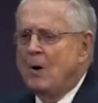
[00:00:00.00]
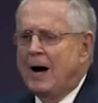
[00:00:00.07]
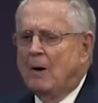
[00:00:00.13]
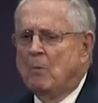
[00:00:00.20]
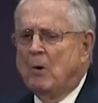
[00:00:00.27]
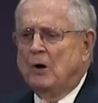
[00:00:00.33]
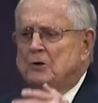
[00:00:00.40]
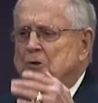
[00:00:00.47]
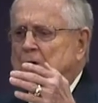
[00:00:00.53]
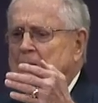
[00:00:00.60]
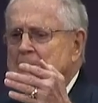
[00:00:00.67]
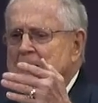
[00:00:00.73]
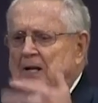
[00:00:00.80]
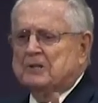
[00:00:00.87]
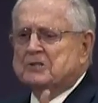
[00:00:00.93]
I want you to
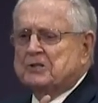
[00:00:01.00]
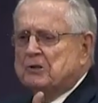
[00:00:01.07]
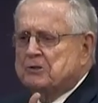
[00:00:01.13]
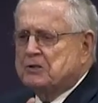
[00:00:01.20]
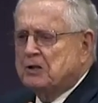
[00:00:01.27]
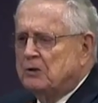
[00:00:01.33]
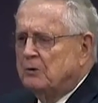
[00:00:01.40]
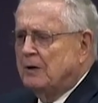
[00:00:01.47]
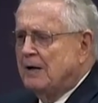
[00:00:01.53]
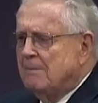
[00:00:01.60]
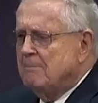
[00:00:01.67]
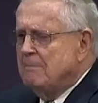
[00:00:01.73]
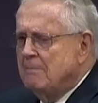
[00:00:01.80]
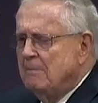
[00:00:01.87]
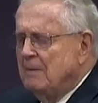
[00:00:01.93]
minister to
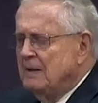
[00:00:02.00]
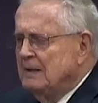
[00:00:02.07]
him.